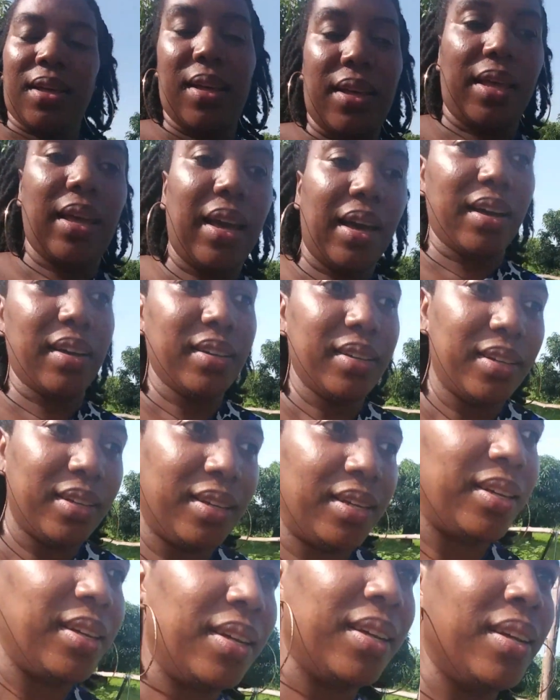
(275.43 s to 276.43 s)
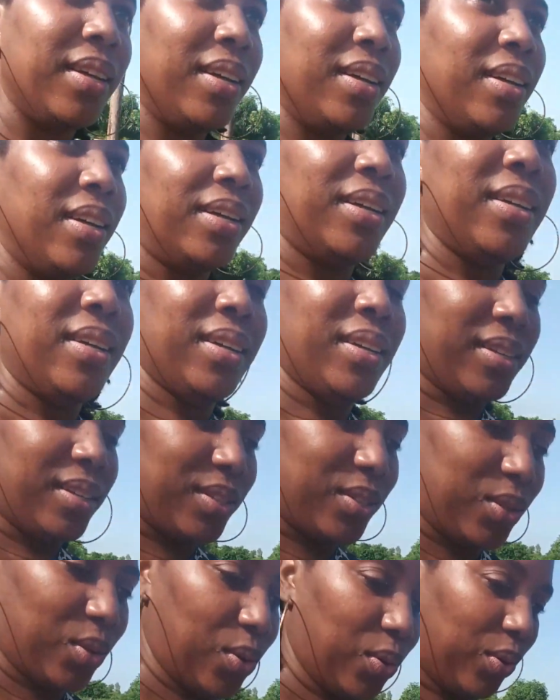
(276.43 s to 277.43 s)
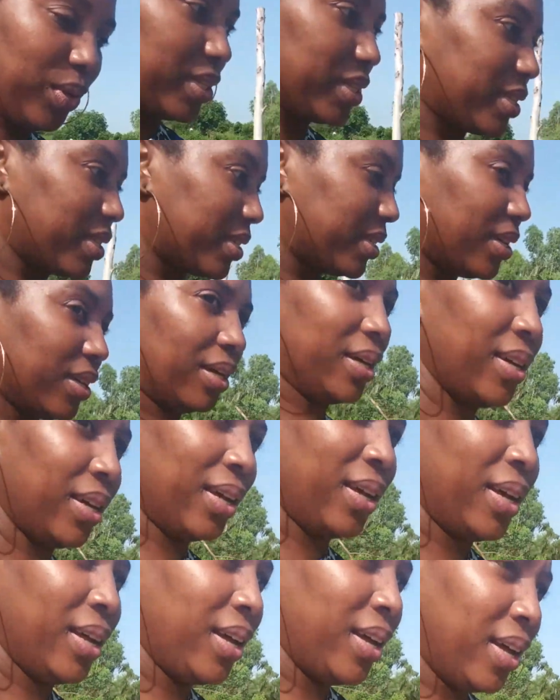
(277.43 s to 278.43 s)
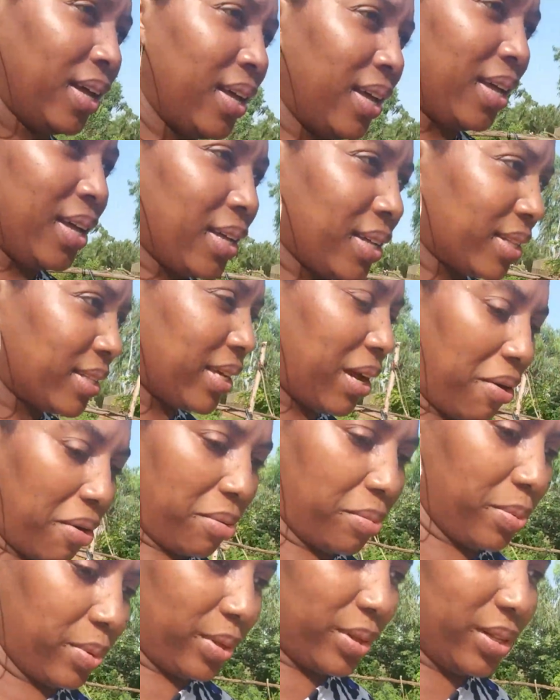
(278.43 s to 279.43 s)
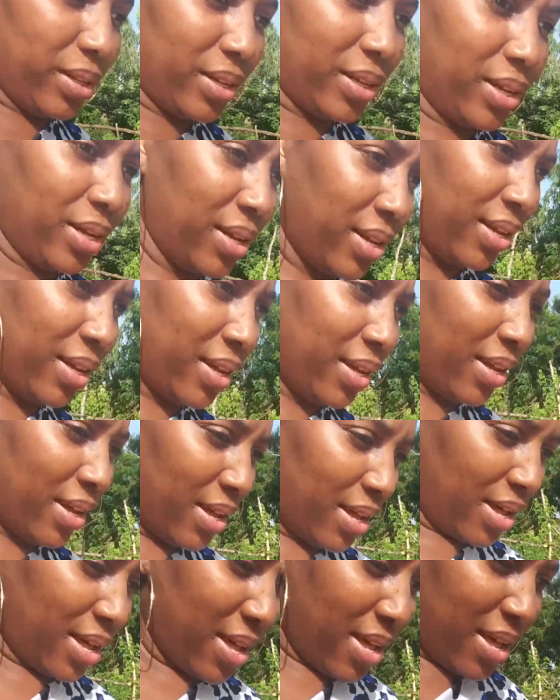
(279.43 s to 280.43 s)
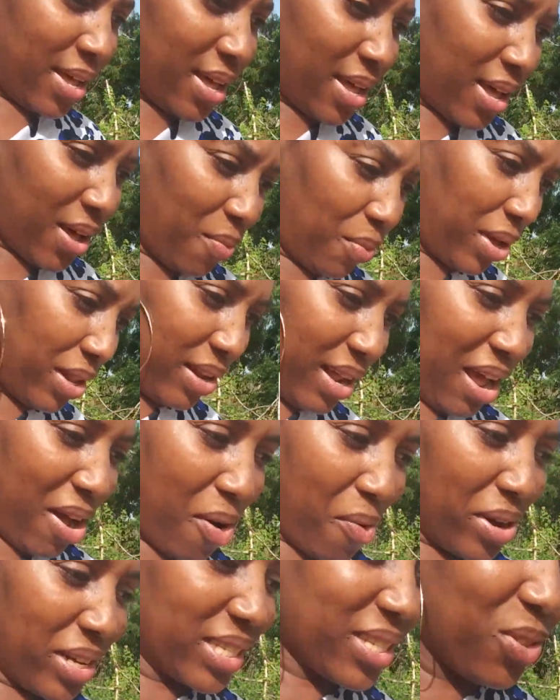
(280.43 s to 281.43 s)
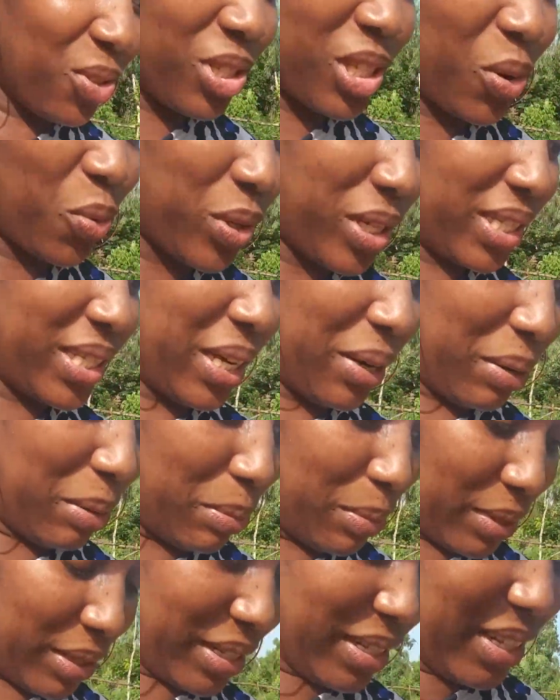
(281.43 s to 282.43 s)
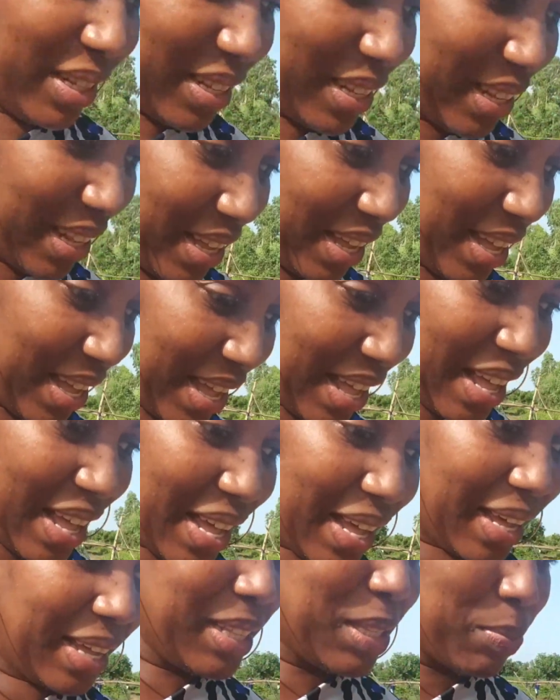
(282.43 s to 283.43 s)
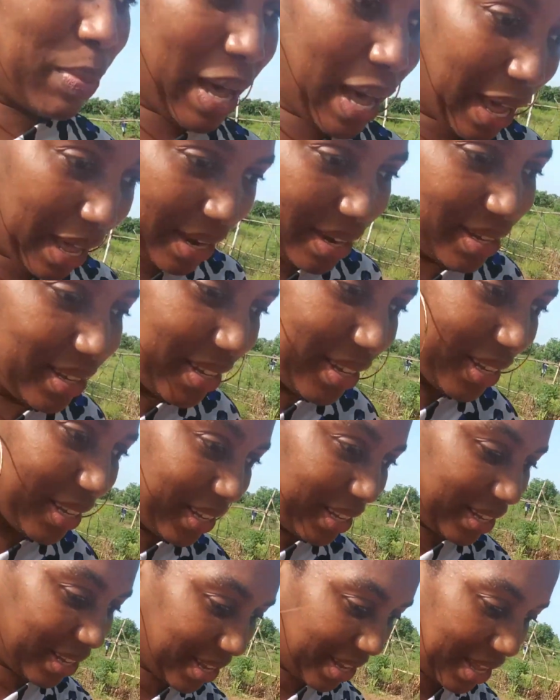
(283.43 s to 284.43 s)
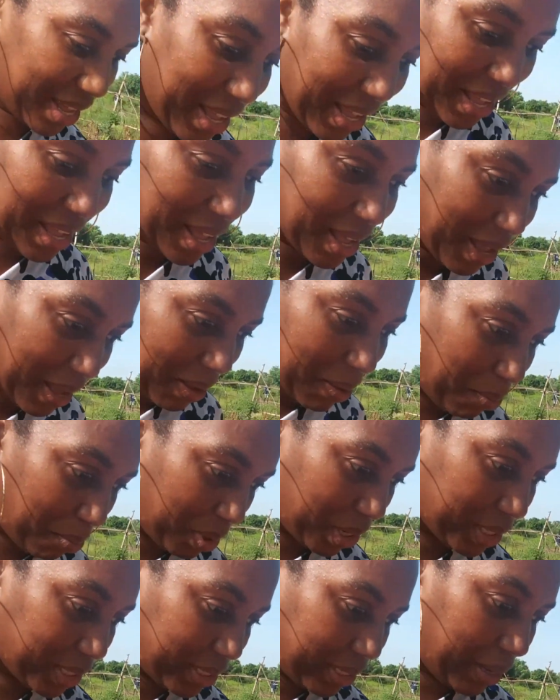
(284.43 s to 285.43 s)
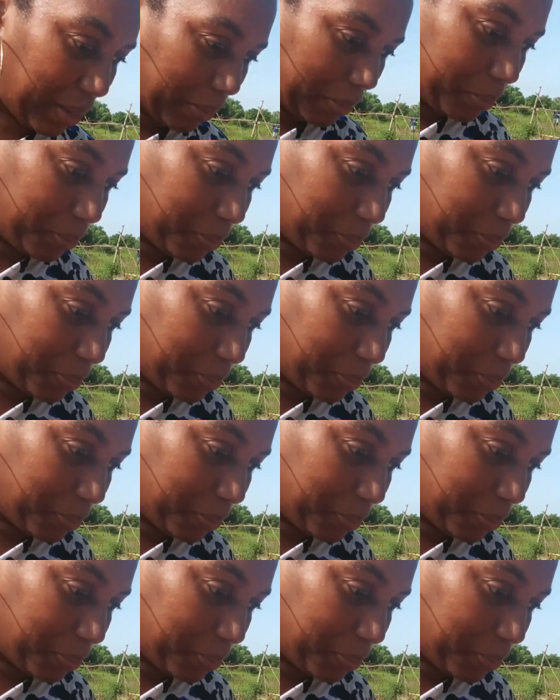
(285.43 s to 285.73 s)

Yeah. So it's terrible. Well, I always use the word terrible. It's bad but um,